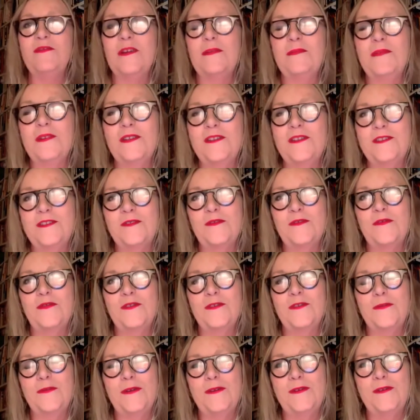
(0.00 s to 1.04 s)
fabulous cover
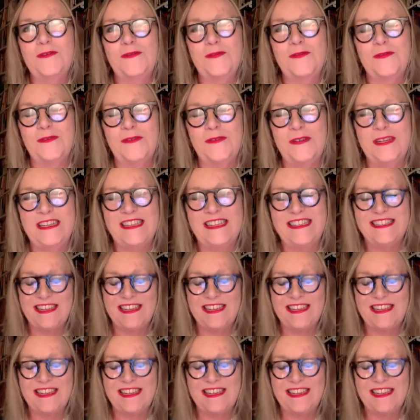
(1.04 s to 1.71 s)
quotes for it.